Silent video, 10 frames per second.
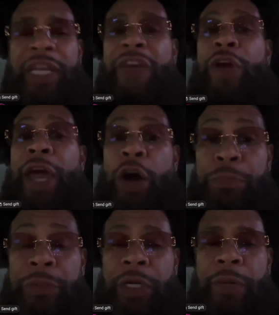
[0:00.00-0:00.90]
never
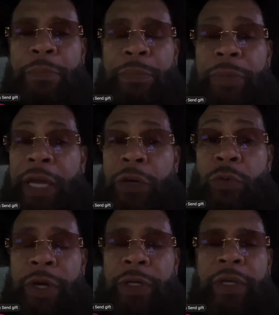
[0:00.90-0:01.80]
helped a,
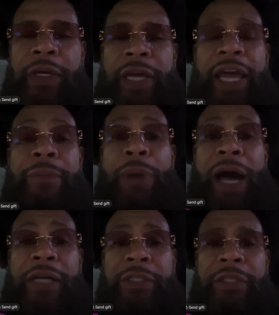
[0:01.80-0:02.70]
anyone in
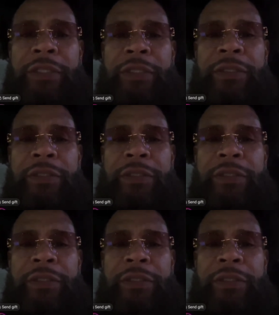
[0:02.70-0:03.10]
boxing,